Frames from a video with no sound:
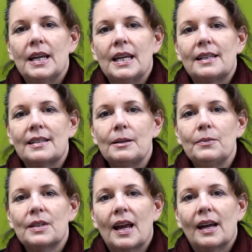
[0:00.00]
It
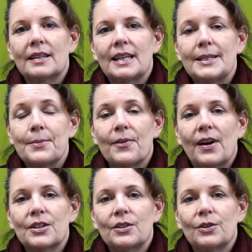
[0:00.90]
seems that safety
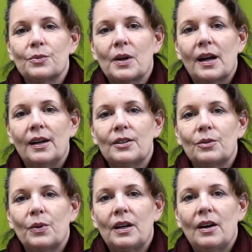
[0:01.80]
professionals,
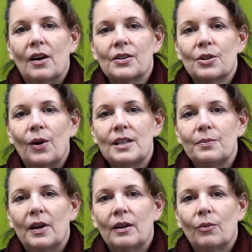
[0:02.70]
because we are so
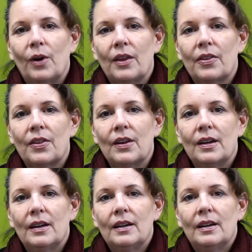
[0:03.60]
intimate with
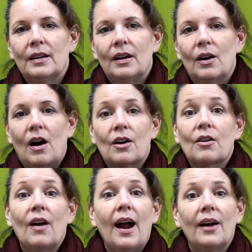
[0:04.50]
our
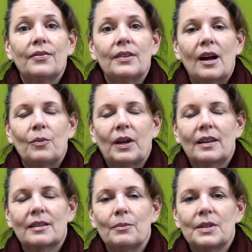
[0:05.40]
craft, that we
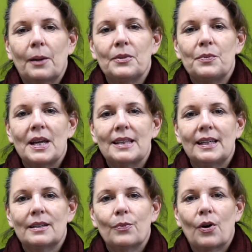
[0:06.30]
can sometimes make
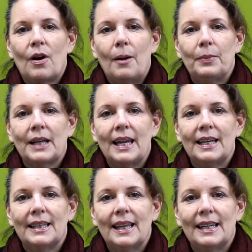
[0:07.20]
things more
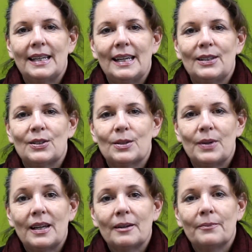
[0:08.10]
complicated than it needs to
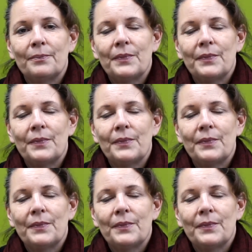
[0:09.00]
be.